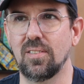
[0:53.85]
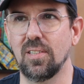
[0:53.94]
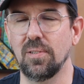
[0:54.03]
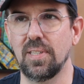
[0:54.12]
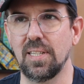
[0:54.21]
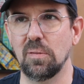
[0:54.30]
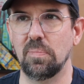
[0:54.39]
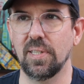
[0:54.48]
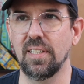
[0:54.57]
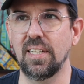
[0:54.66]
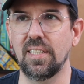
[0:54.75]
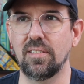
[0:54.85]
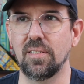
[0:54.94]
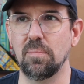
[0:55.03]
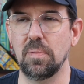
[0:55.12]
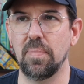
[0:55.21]
So the ability
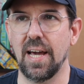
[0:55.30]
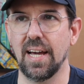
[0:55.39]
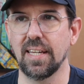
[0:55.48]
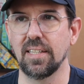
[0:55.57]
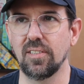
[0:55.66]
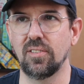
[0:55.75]
to be back in the